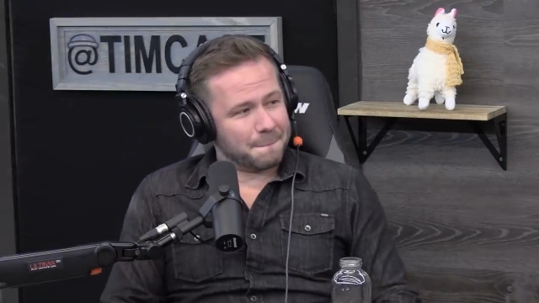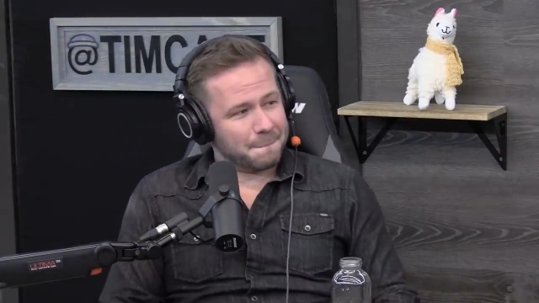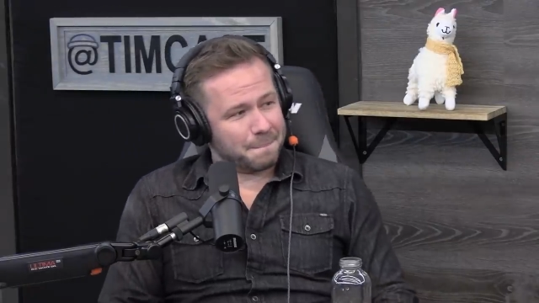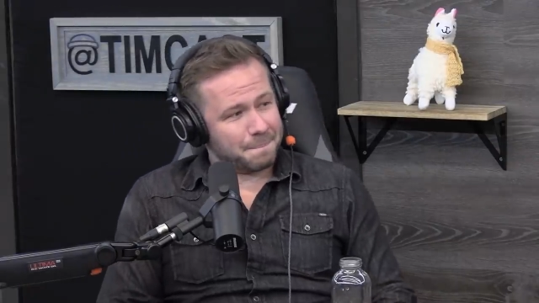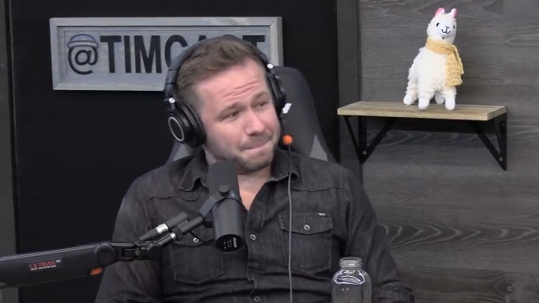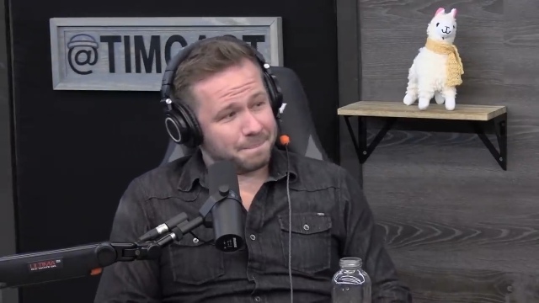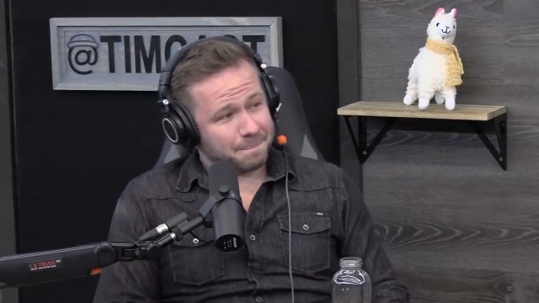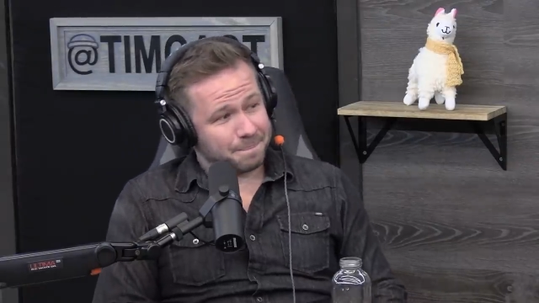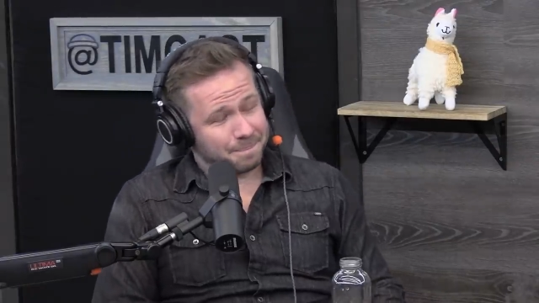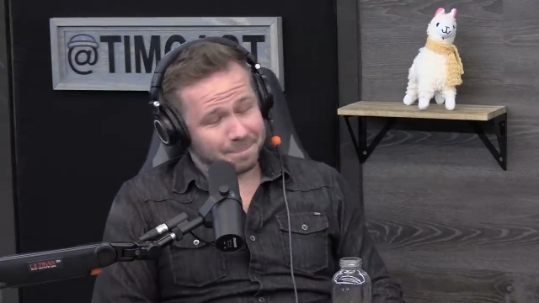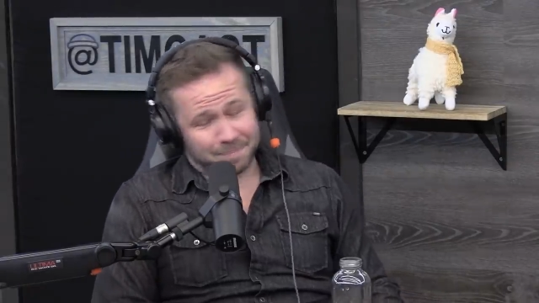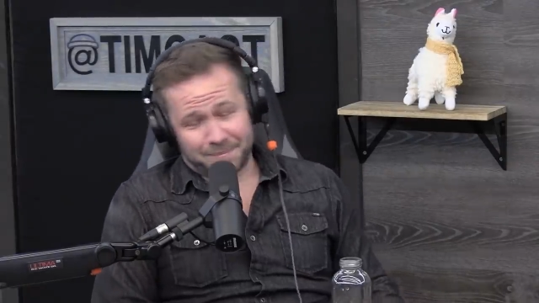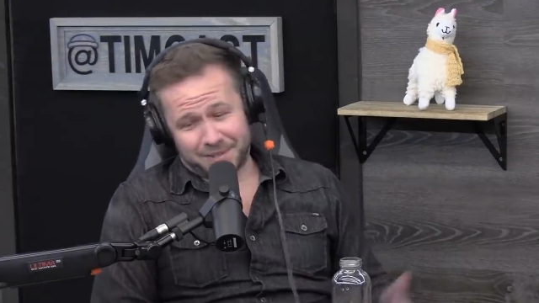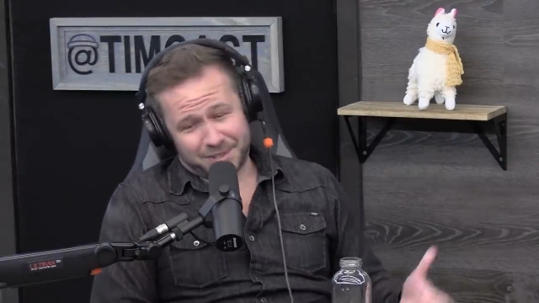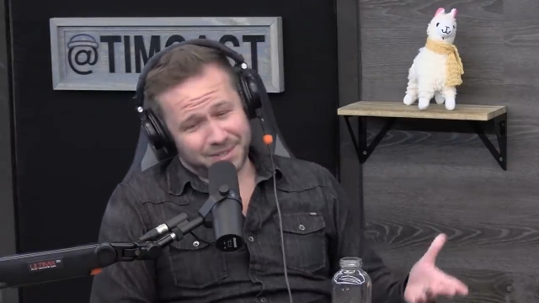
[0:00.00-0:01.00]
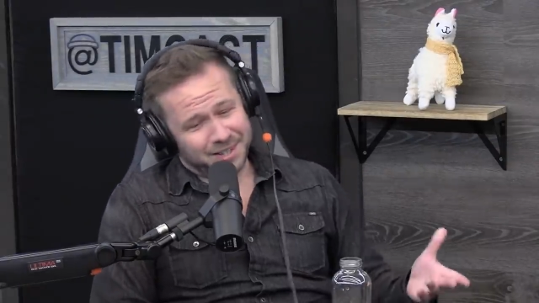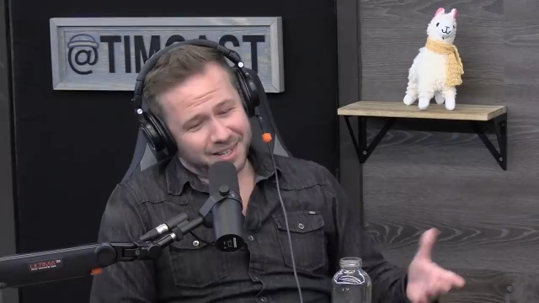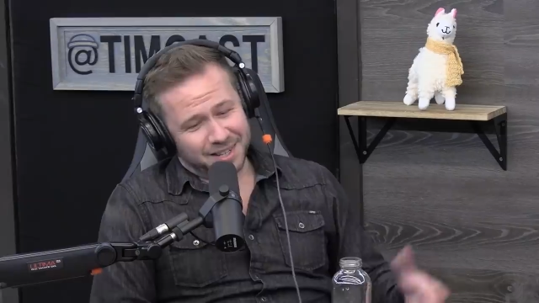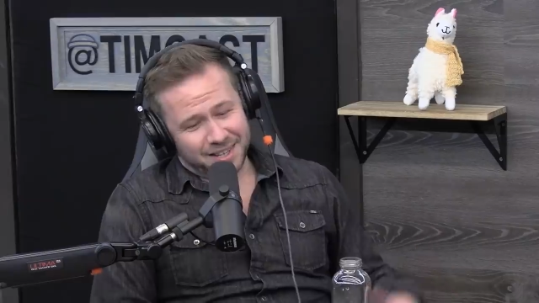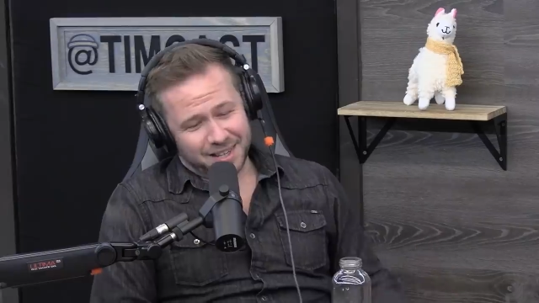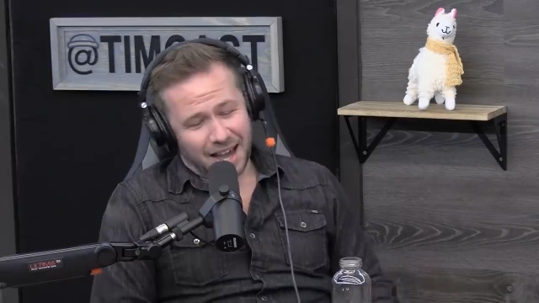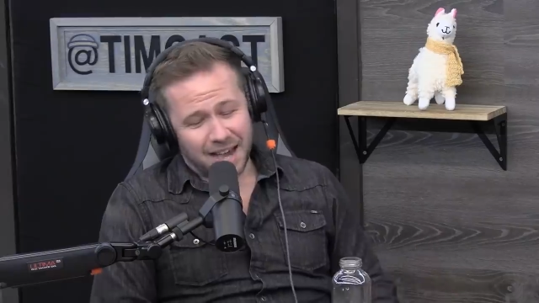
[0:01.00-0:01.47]

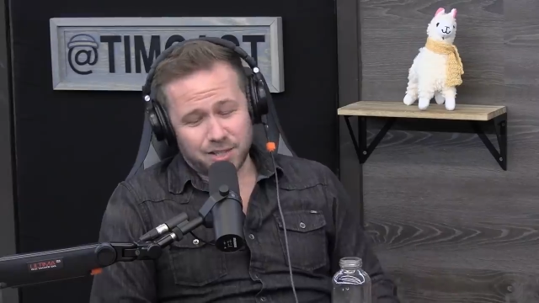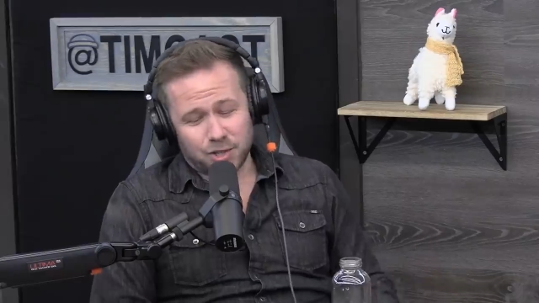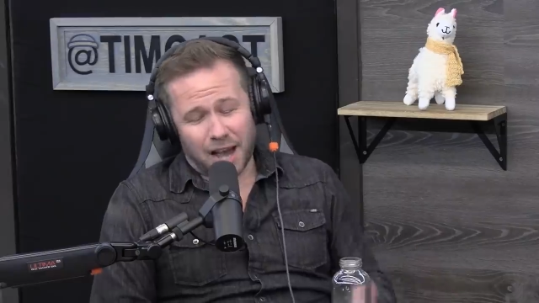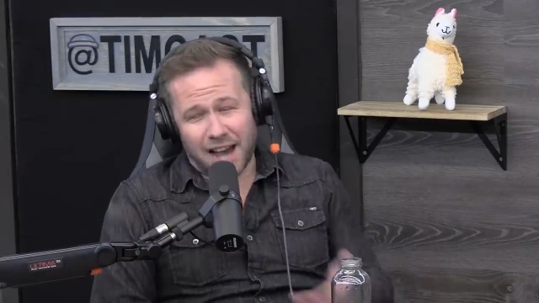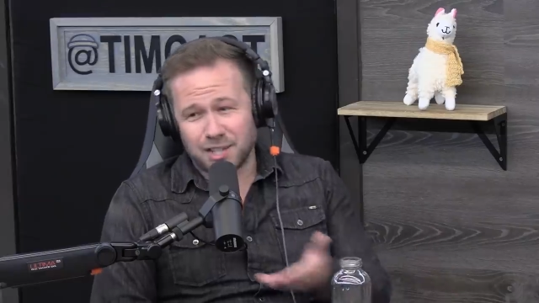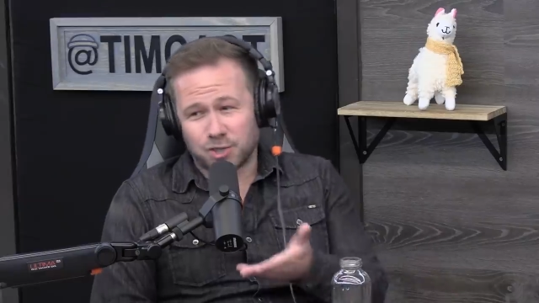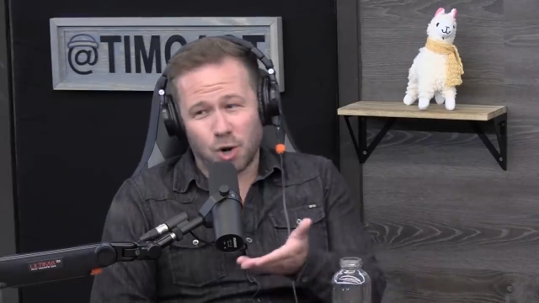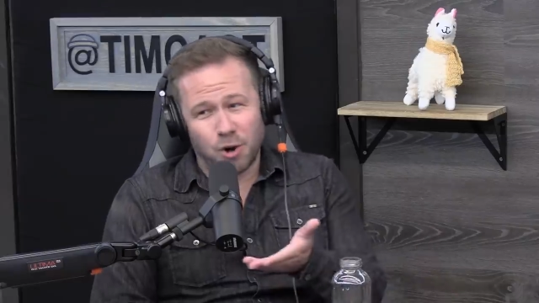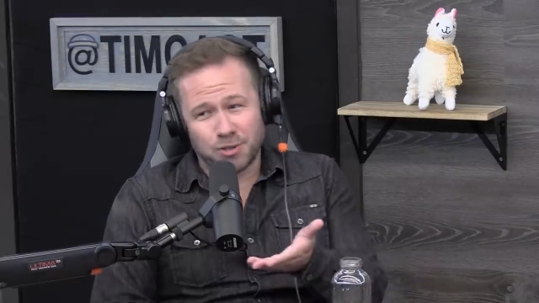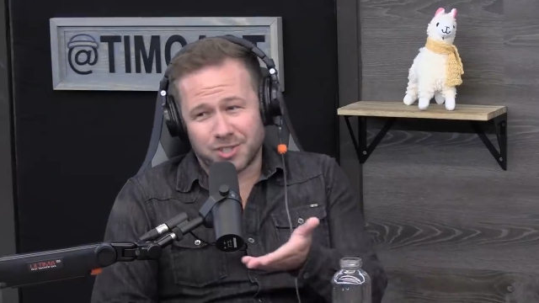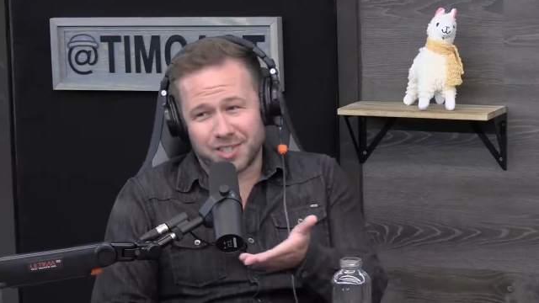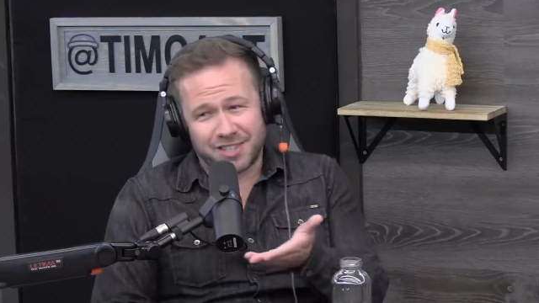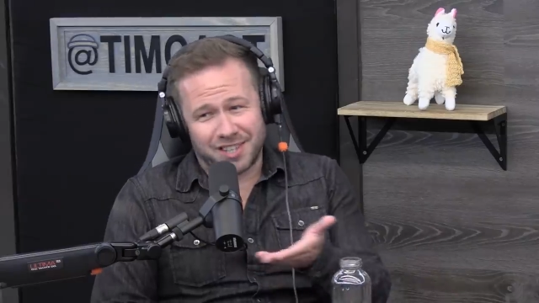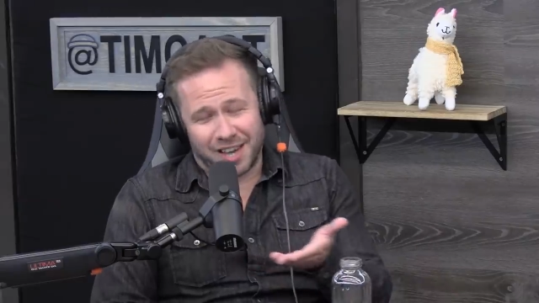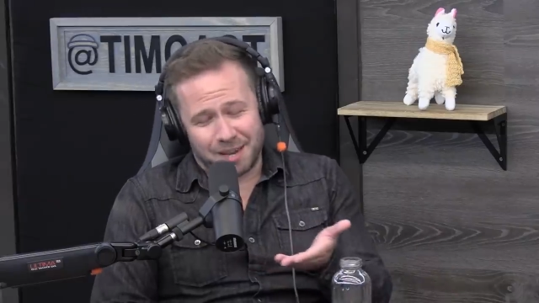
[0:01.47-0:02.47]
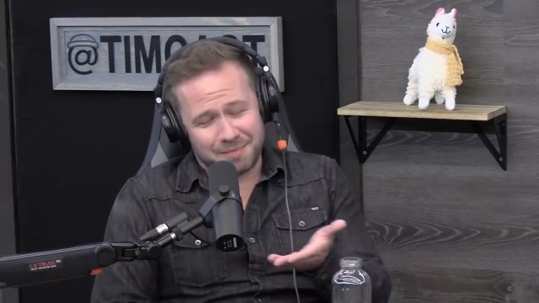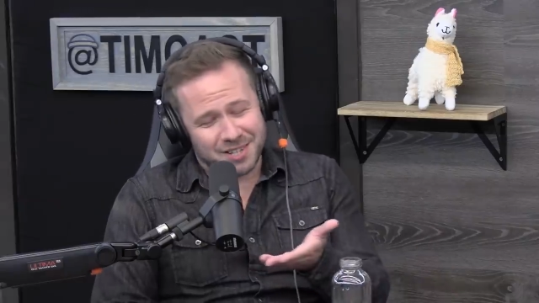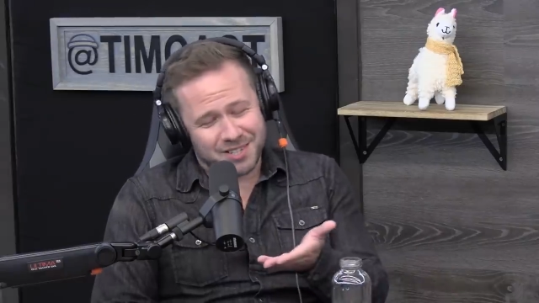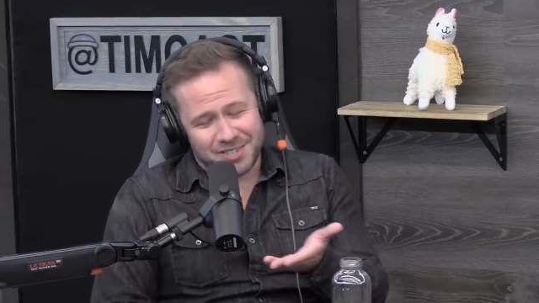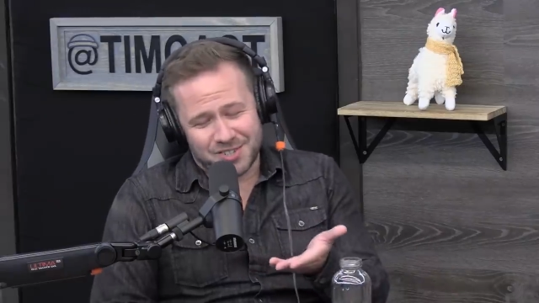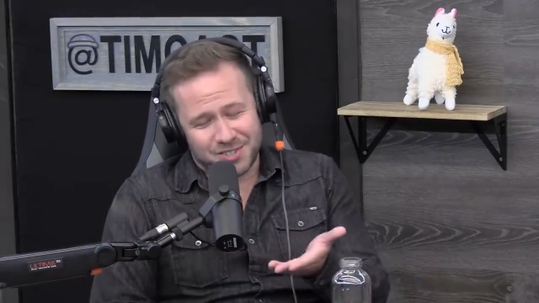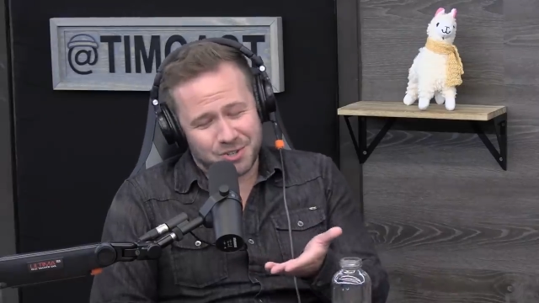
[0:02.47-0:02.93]
I told you, Tim.
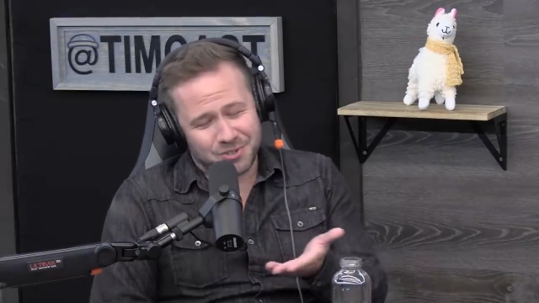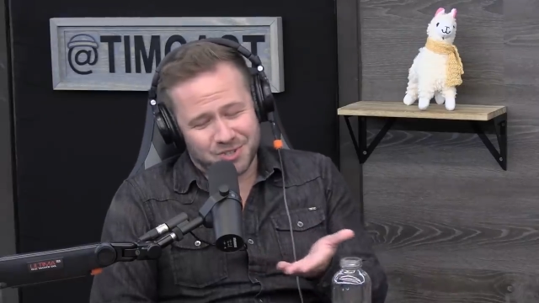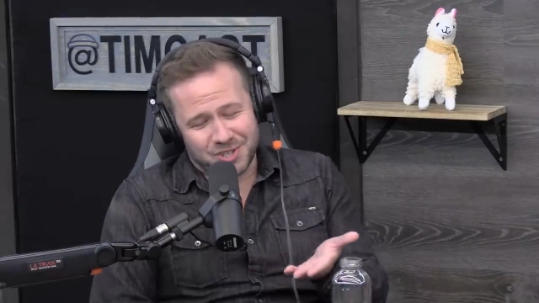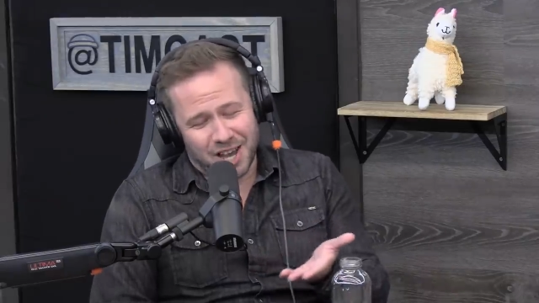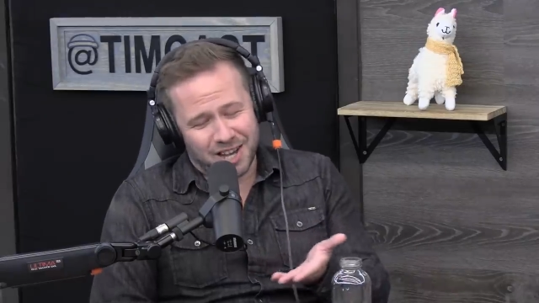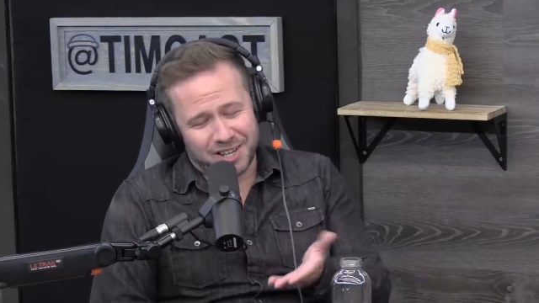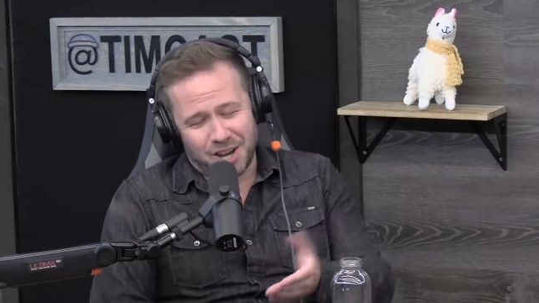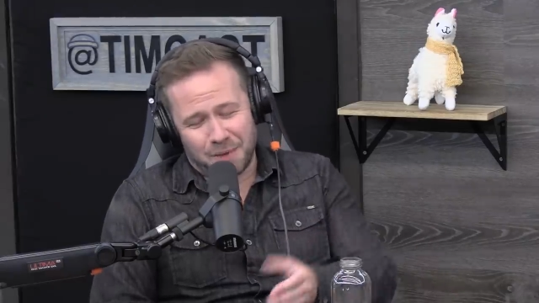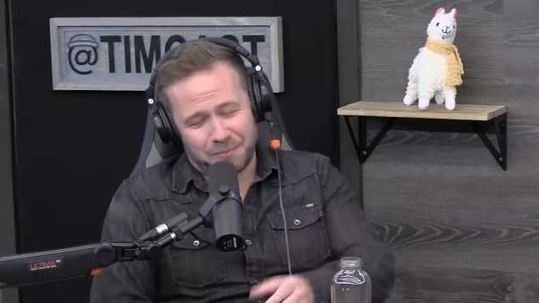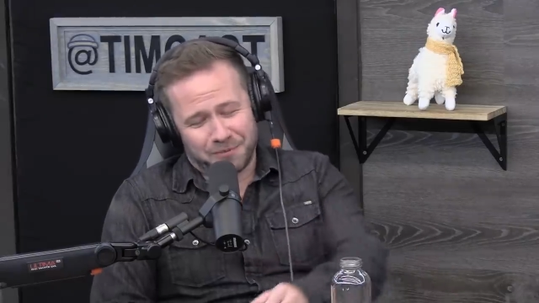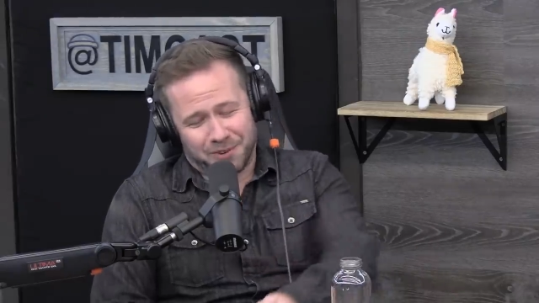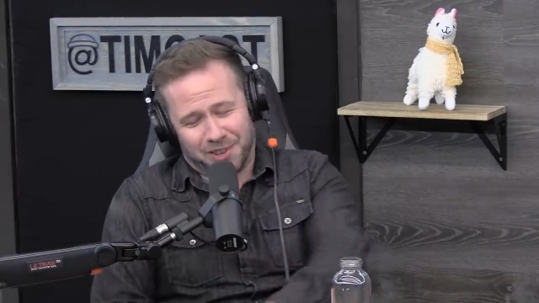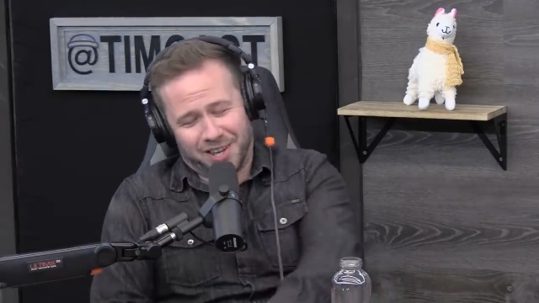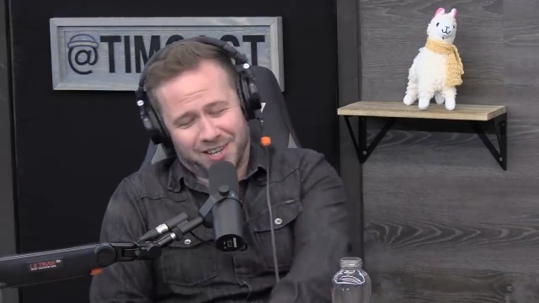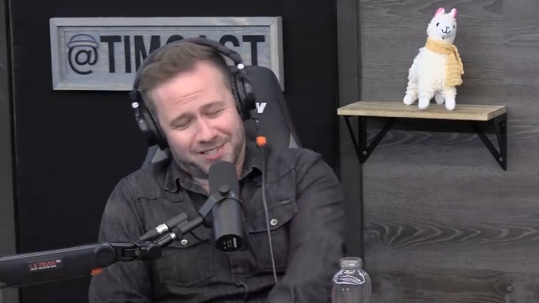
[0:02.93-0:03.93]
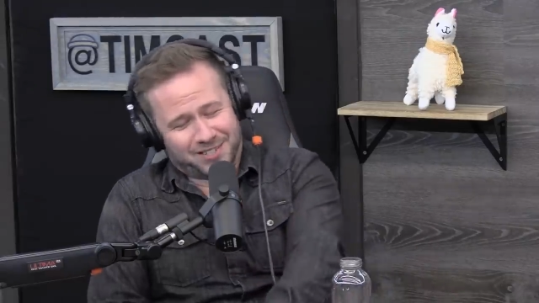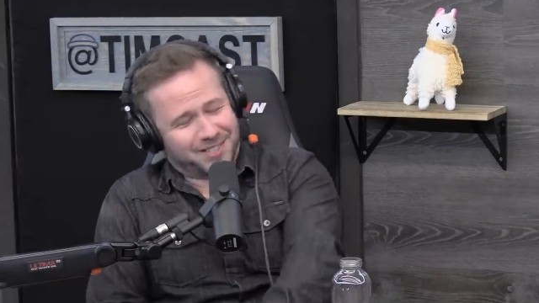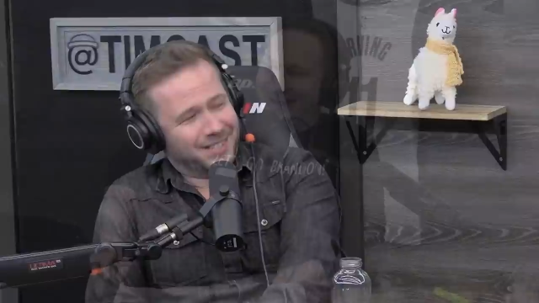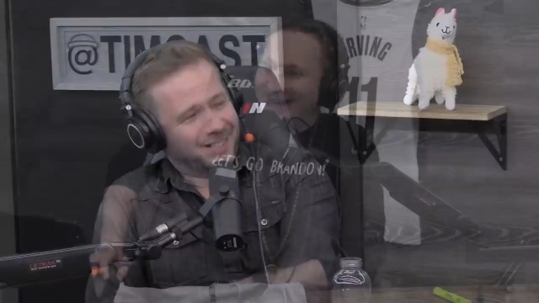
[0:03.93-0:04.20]
This is you signed up for this.